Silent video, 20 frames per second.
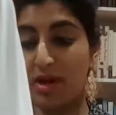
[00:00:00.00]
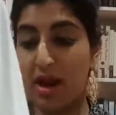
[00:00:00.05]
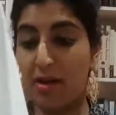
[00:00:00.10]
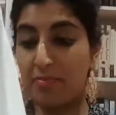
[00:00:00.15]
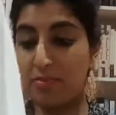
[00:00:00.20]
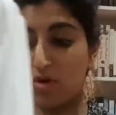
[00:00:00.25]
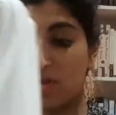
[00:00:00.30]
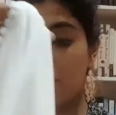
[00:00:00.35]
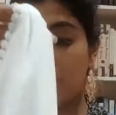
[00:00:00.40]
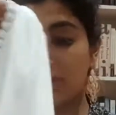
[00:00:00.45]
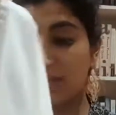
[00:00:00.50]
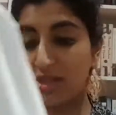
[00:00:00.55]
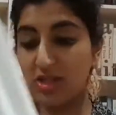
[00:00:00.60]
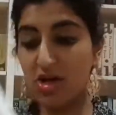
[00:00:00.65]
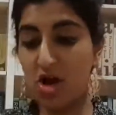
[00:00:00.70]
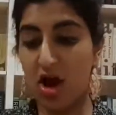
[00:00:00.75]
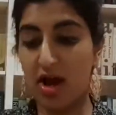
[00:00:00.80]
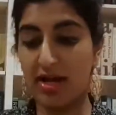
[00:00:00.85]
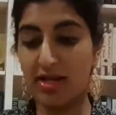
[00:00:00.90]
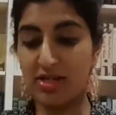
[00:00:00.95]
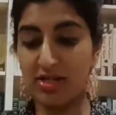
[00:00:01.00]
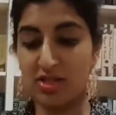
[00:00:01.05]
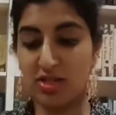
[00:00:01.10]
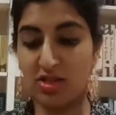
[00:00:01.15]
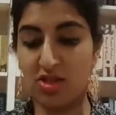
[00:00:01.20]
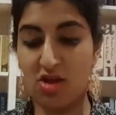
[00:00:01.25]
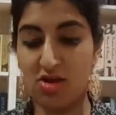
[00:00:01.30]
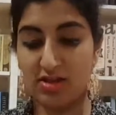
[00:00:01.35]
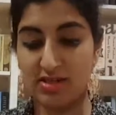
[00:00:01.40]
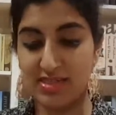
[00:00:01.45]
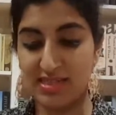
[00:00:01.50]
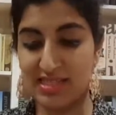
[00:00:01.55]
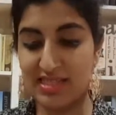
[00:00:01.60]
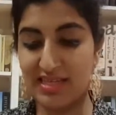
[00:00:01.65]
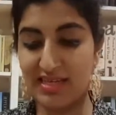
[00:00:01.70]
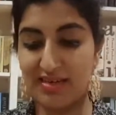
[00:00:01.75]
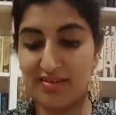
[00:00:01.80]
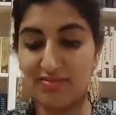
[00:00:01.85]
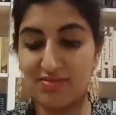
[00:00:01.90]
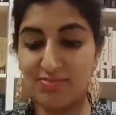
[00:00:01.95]
And I'm normally not into long
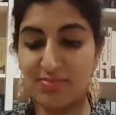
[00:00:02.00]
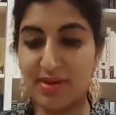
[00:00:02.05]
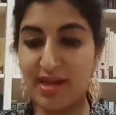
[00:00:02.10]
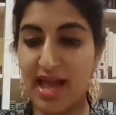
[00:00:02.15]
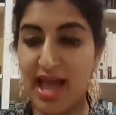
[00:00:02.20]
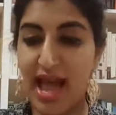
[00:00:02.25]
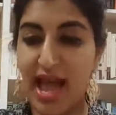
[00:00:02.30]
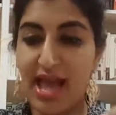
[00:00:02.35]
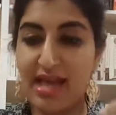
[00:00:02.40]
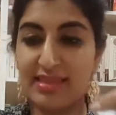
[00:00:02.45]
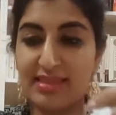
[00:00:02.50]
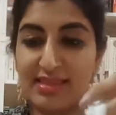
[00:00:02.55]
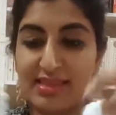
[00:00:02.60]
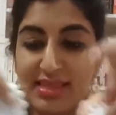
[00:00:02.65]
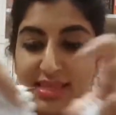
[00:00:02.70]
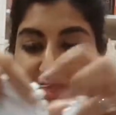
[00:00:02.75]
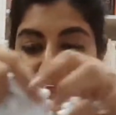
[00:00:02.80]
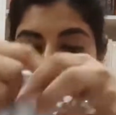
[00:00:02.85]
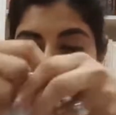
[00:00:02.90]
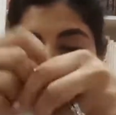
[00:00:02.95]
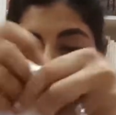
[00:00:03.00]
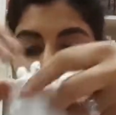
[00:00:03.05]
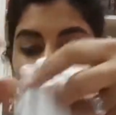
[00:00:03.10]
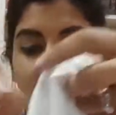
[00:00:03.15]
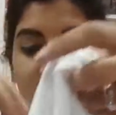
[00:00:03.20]
sleeves, but it had this